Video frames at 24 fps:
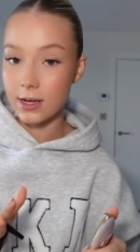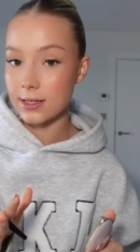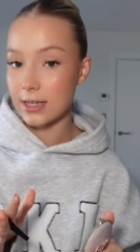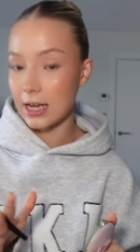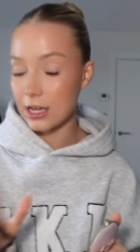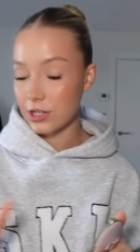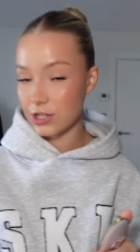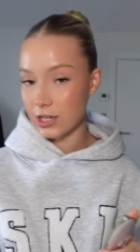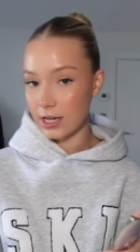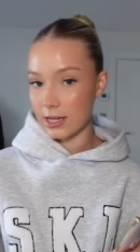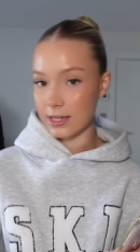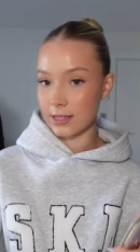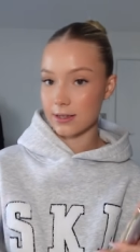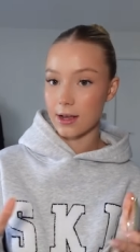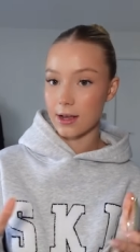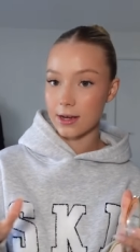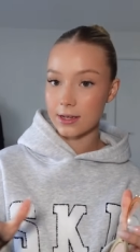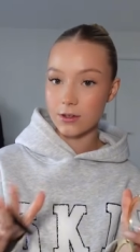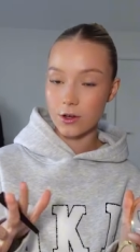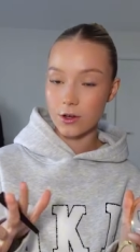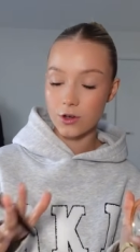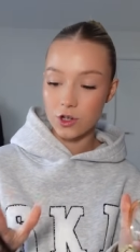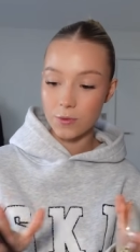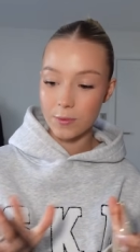slash is like
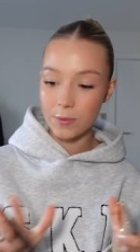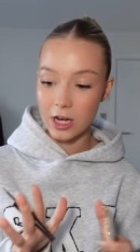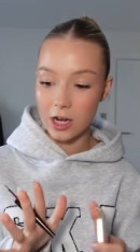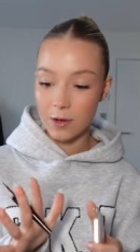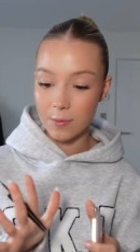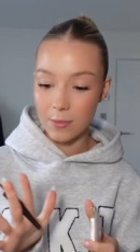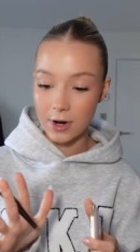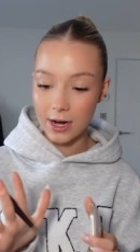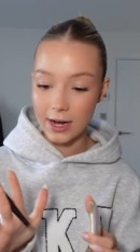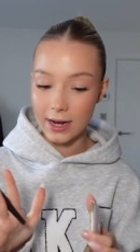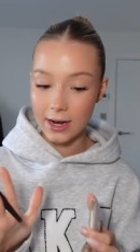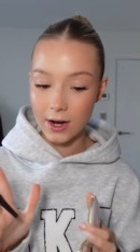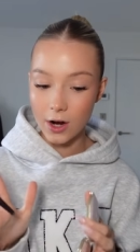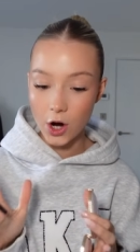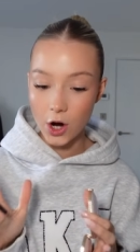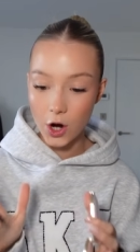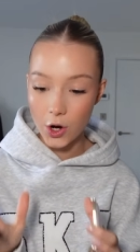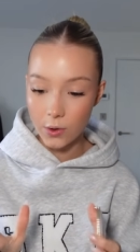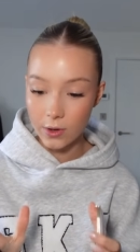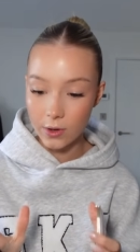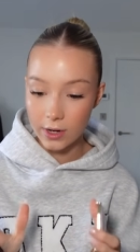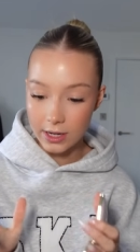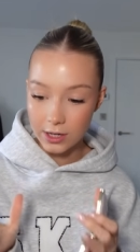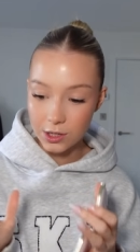social media my
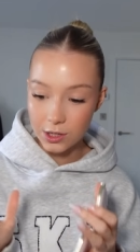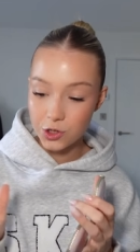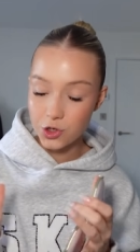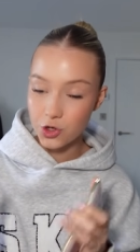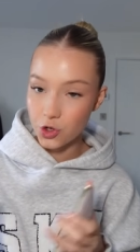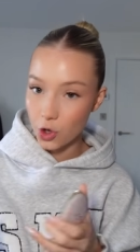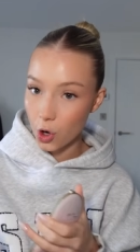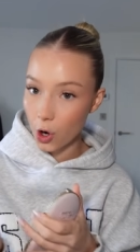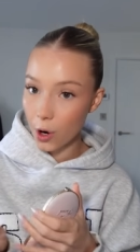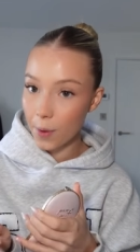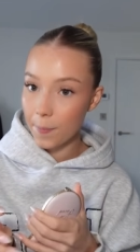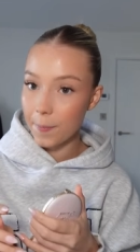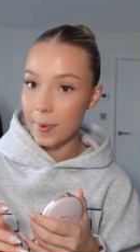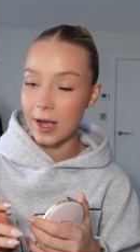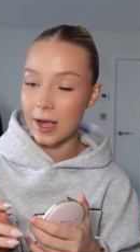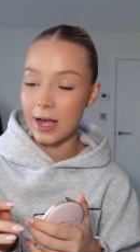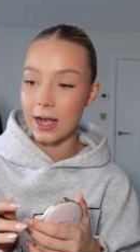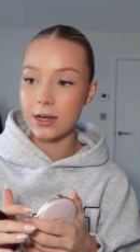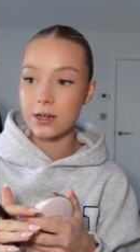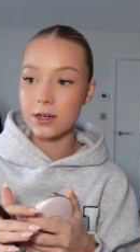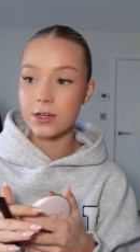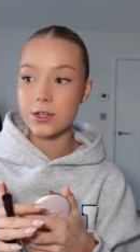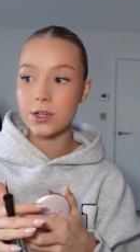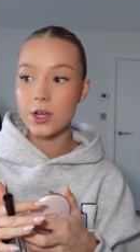only job
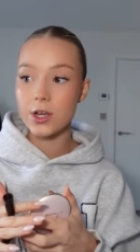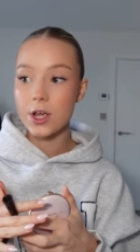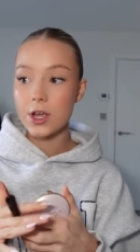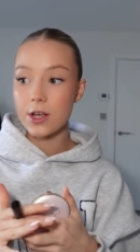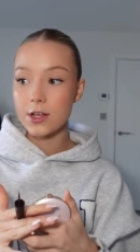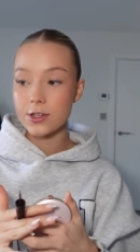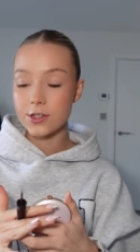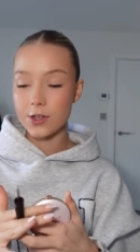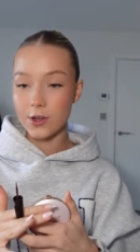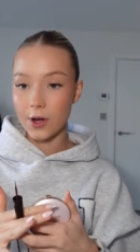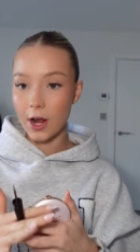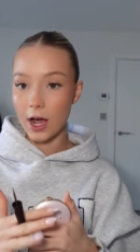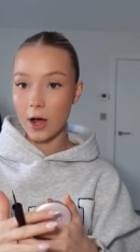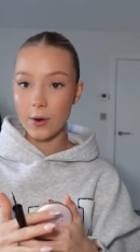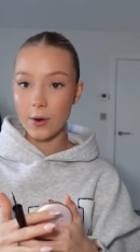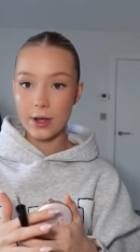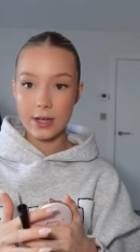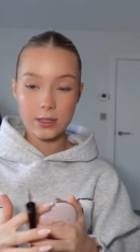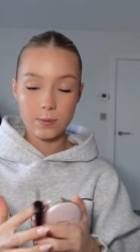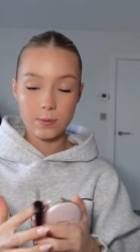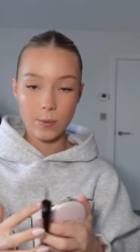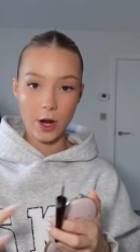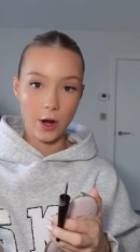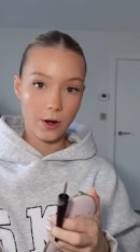and so now
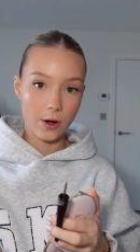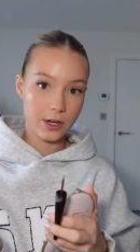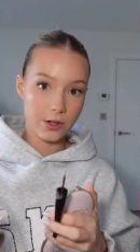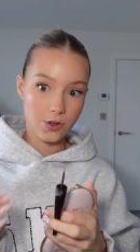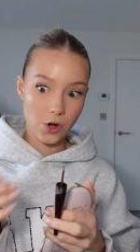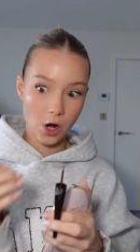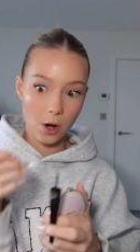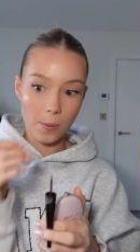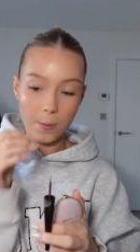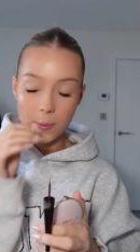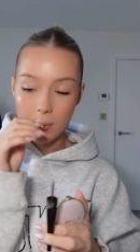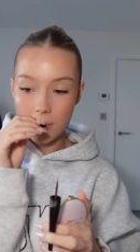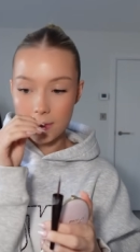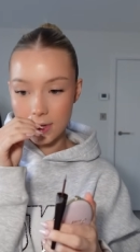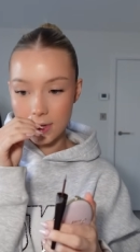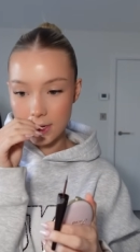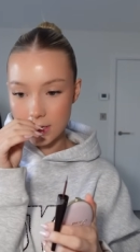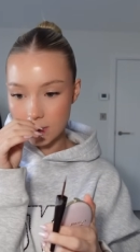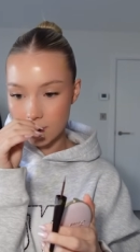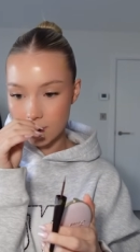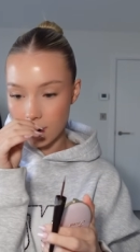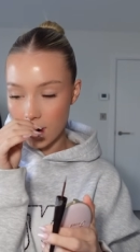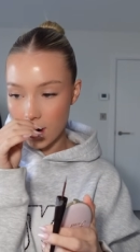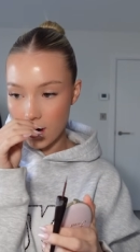it's my only job
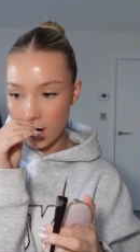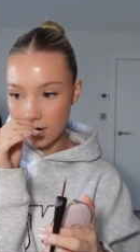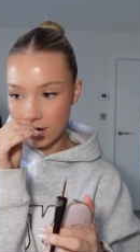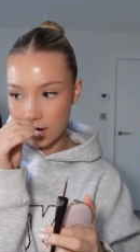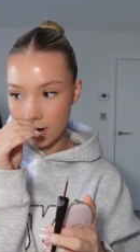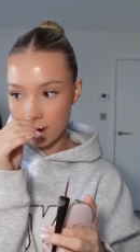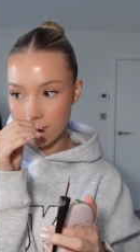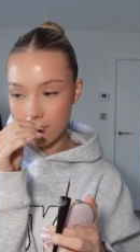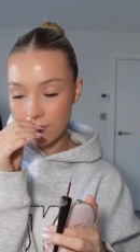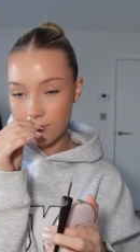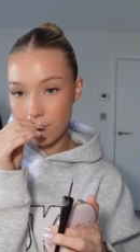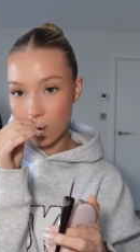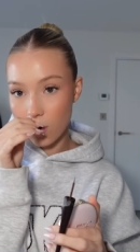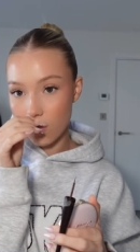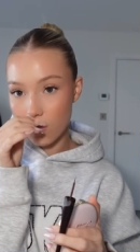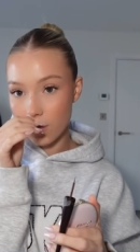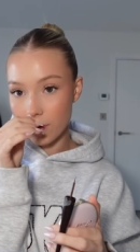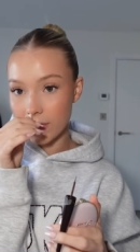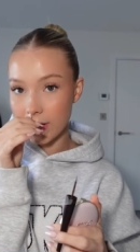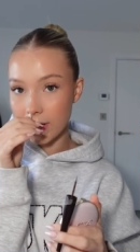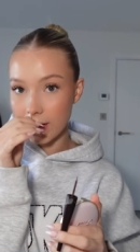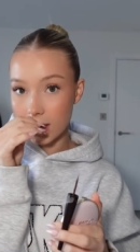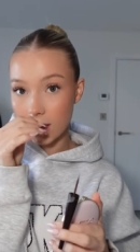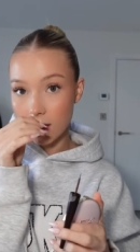it's my only form of
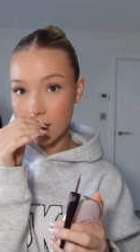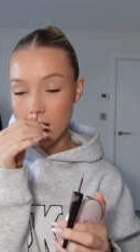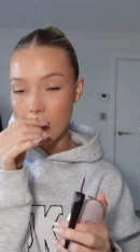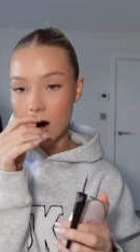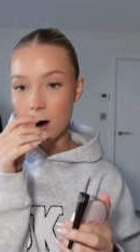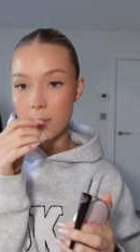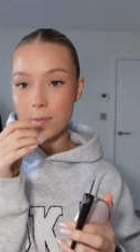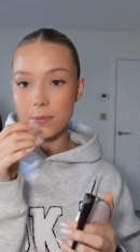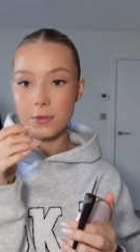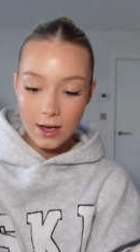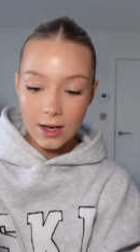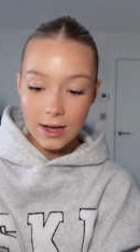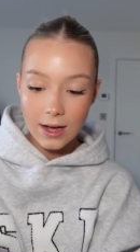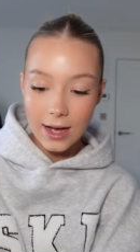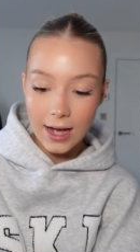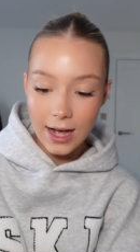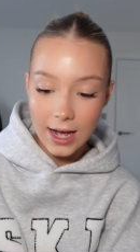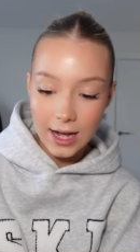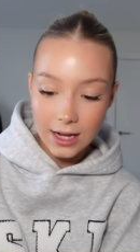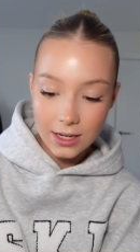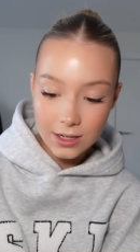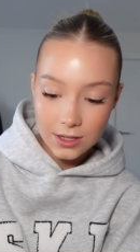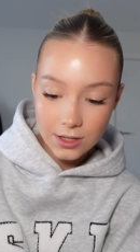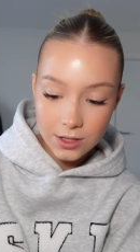income
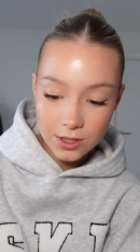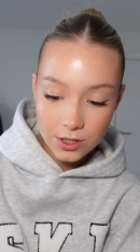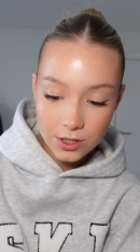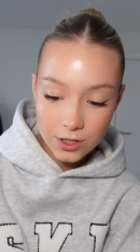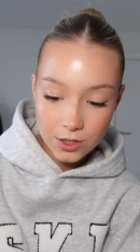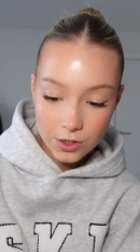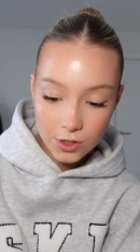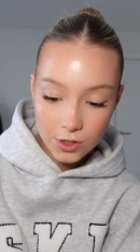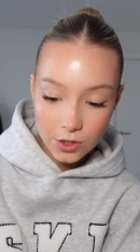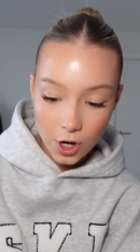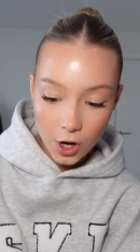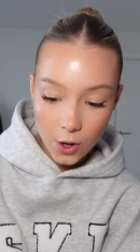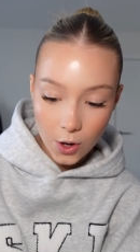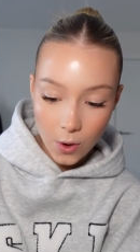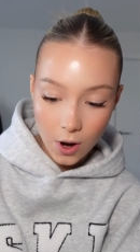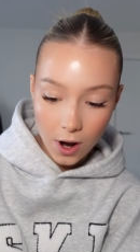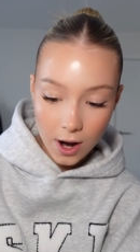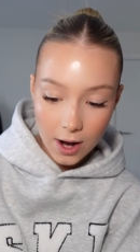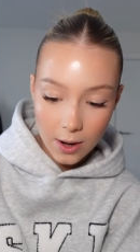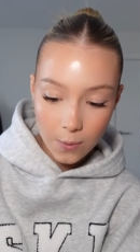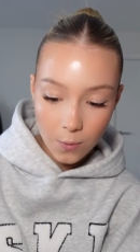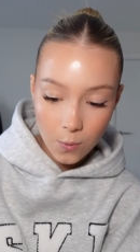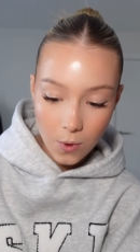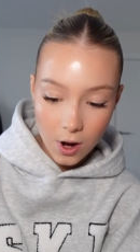and so
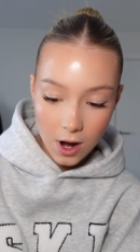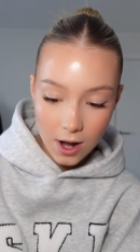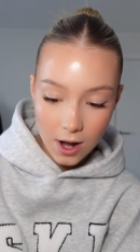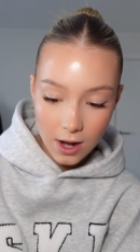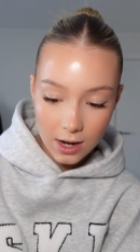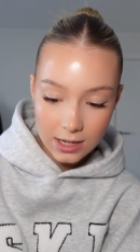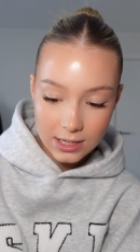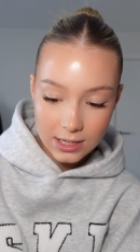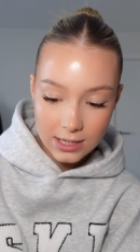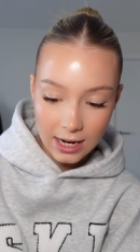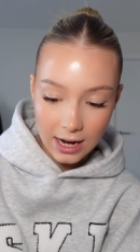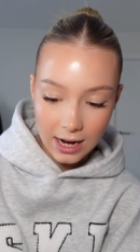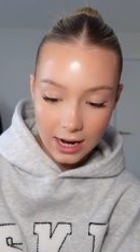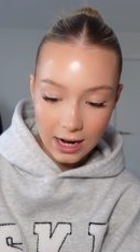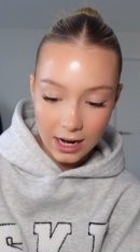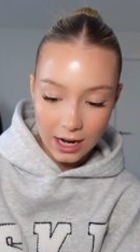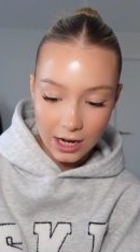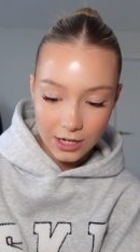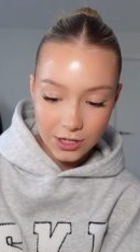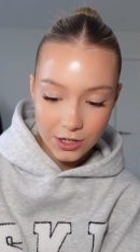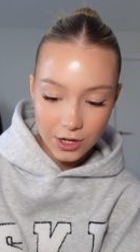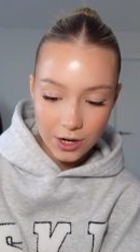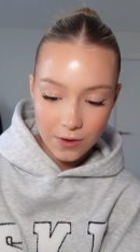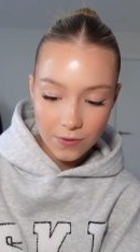I worked at I
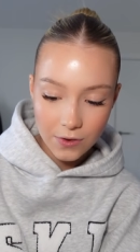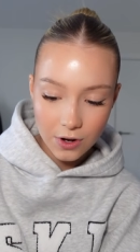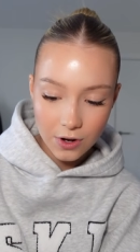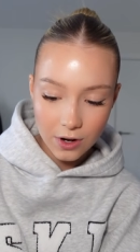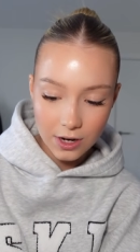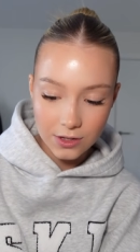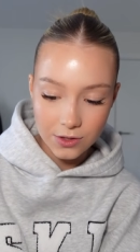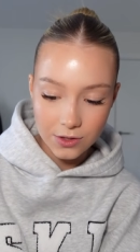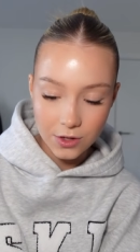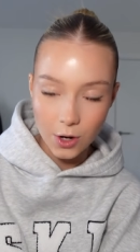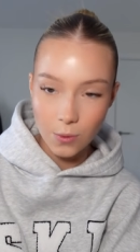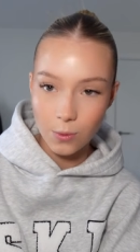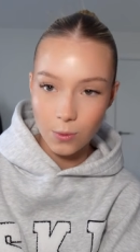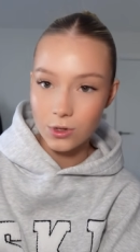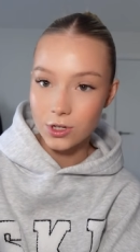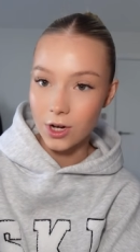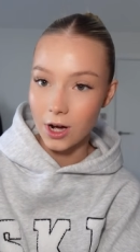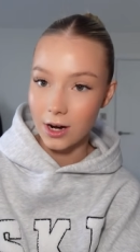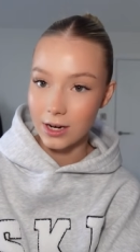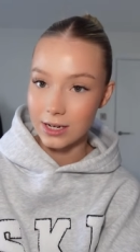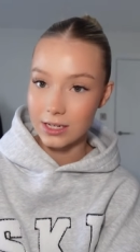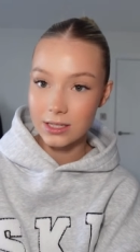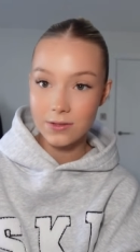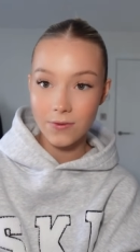don't know if you guys know what
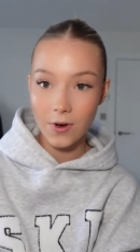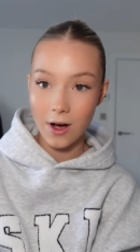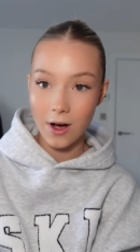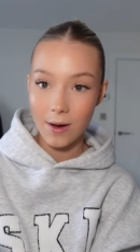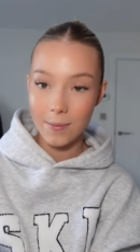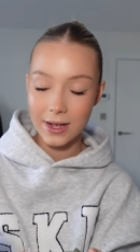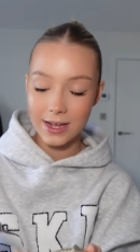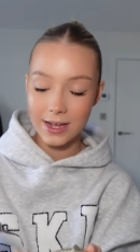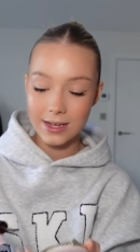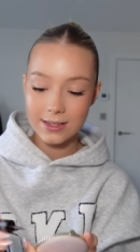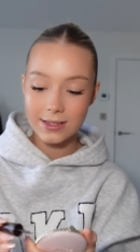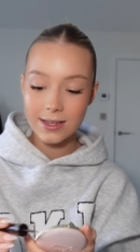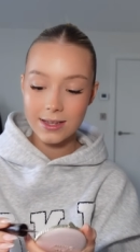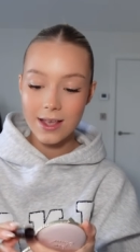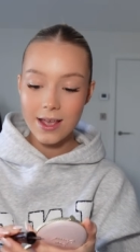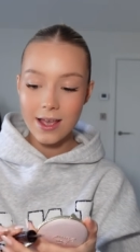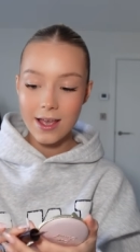Tulleys farm is